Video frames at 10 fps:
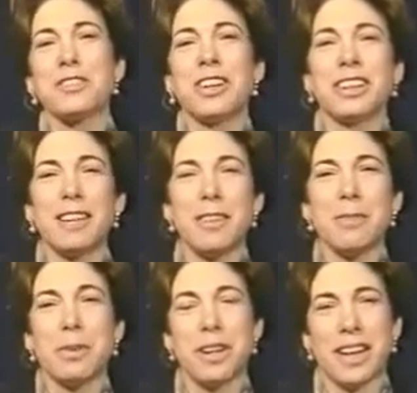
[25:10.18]
First of all, let
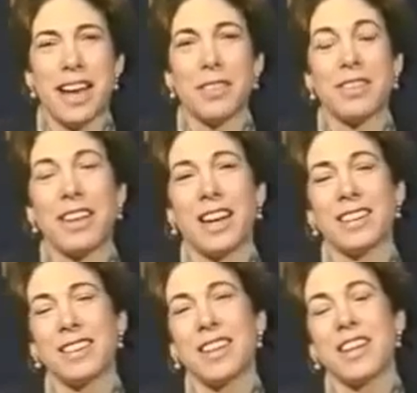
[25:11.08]
me point out
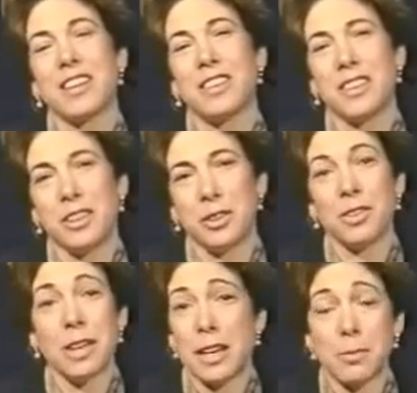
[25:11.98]
that
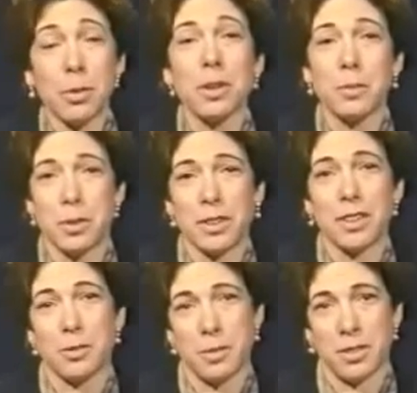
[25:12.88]
an important
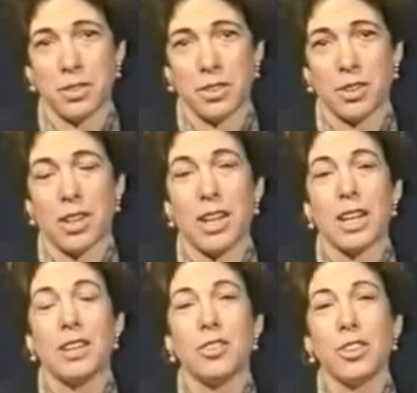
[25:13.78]
point that you miss here
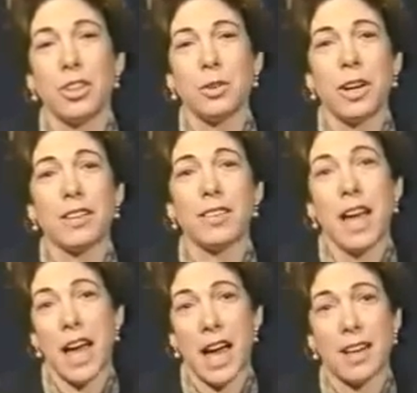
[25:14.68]
is the U.S.
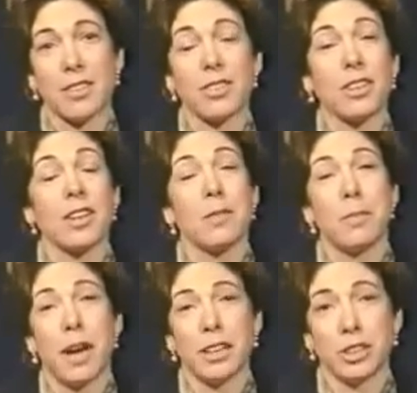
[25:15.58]
has,
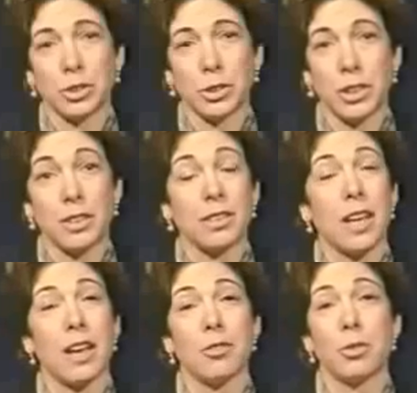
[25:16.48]
by choice
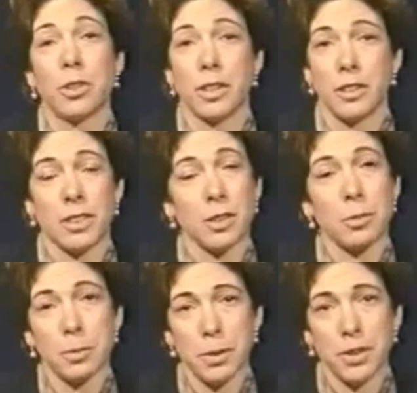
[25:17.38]
and for a
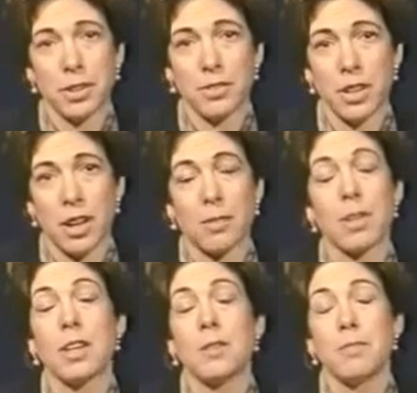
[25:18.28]
considerable period of
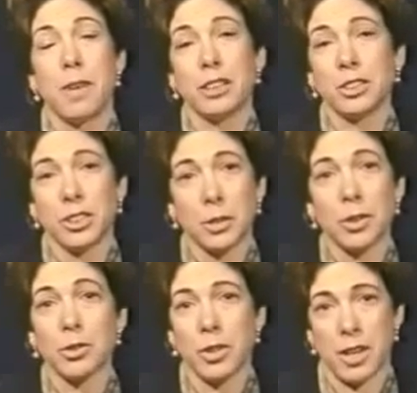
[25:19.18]
time, much
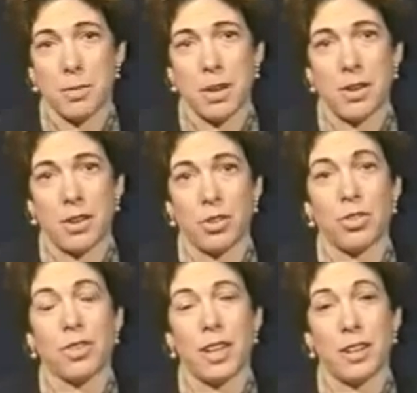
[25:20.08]
lower trade
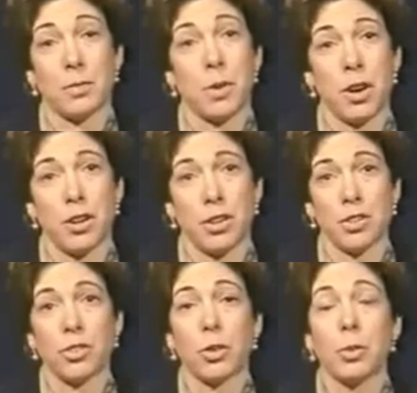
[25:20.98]
barriers than its
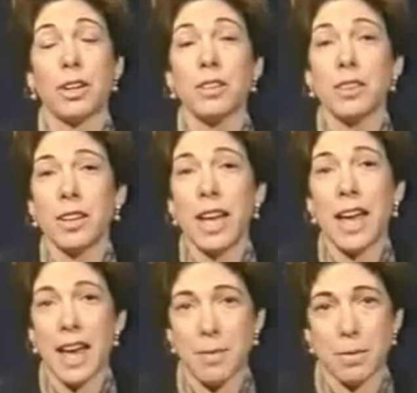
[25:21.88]
partners. So what is going
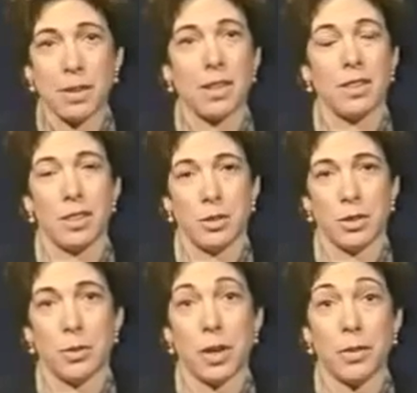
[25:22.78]
to happen in the
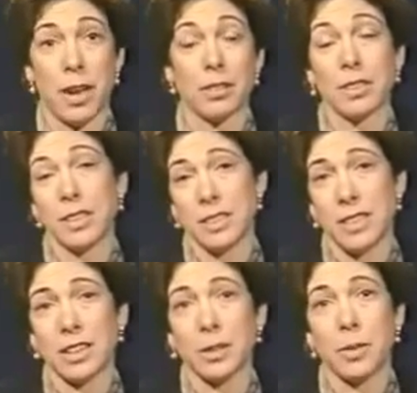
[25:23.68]
Uruguay round, and
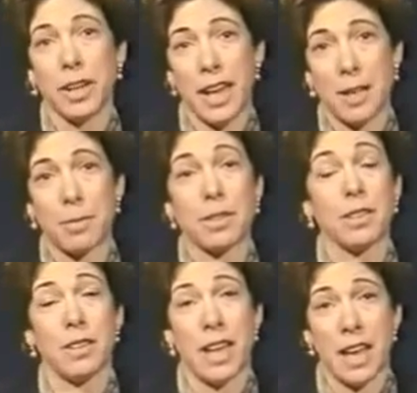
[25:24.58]
incidentally what
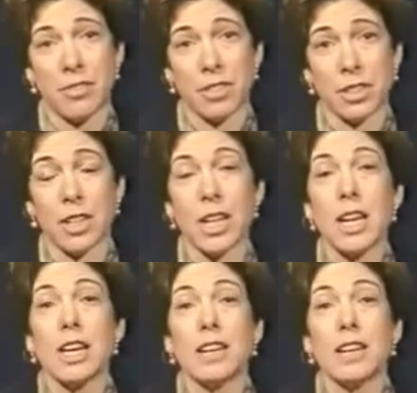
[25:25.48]
happened in NAFTA,